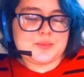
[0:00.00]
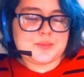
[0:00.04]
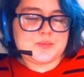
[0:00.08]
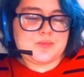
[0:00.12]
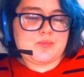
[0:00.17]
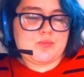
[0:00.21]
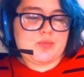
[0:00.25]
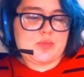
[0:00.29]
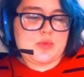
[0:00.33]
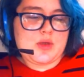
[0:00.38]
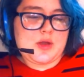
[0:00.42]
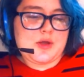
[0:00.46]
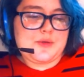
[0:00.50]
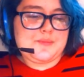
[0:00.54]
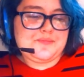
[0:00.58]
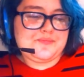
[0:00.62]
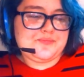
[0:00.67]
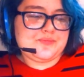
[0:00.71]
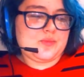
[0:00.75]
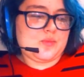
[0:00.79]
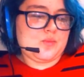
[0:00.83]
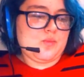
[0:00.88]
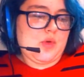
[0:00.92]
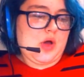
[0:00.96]

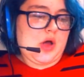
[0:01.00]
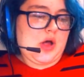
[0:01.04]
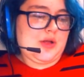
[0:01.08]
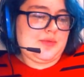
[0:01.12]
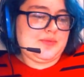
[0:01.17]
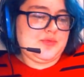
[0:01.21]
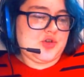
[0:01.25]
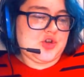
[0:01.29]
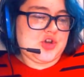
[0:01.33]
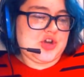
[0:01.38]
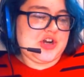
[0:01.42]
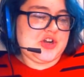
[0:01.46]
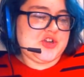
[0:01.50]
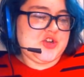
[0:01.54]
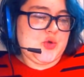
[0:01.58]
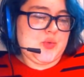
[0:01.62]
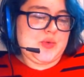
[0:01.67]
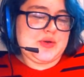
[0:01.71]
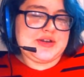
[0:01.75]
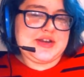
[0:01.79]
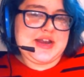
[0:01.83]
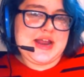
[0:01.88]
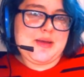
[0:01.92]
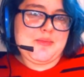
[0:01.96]
Well, you're gonna do
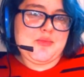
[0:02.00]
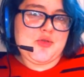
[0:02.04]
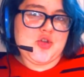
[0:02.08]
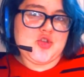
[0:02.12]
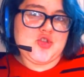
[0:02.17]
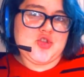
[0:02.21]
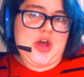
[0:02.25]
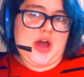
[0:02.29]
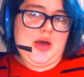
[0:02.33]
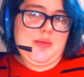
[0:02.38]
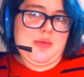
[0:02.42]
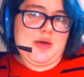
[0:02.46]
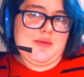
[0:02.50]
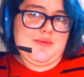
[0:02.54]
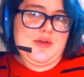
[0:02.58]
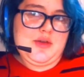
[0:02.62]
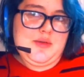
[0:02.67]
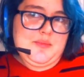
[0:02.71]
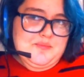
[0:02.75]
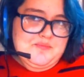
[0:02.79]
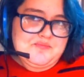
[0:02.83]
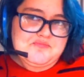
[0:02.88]
a damn good job of it.